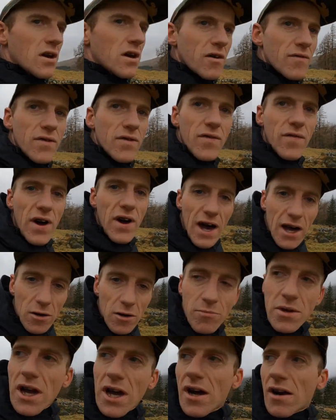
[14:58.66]
of the
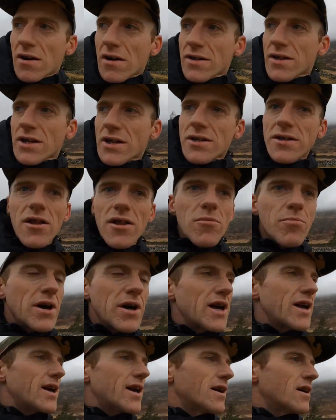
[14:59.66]
farmyard at this little
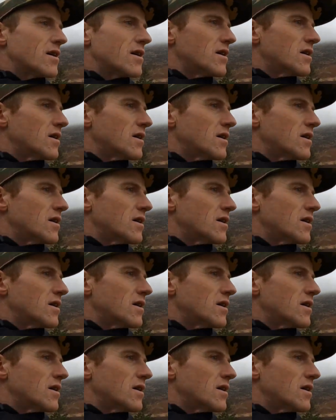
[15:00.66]
bitty.